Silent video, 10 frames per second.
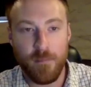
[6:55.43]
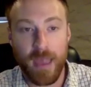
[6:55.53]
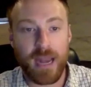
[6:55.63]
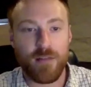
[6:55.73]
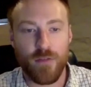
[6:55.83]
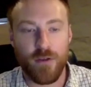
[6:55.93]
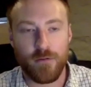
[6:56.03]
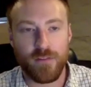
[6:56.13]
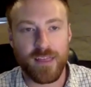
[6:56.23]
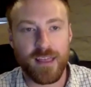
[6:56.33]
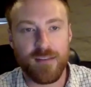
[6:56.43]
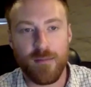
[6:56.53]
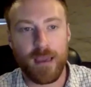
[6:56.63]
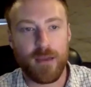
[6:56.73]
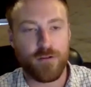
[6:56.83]
manage those leads
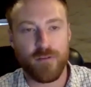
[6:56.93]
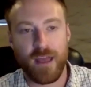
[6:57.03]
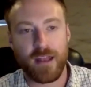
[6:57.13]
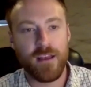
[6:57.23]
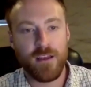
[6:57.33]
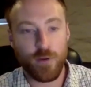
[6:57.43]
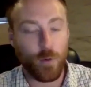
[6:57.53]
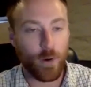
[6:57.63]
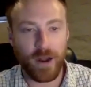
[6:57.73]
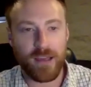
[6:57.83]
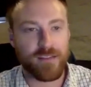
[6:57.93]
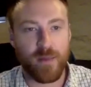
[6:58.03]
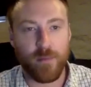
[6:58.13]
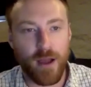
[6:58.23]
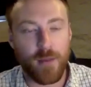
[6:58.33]
and make sure that you're organizing
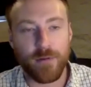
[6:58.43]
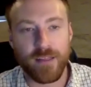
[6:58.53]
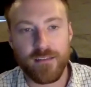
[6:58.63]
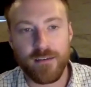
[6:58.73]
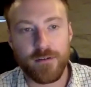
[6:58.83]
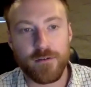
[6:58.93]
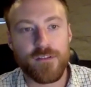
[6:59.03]
them properly too.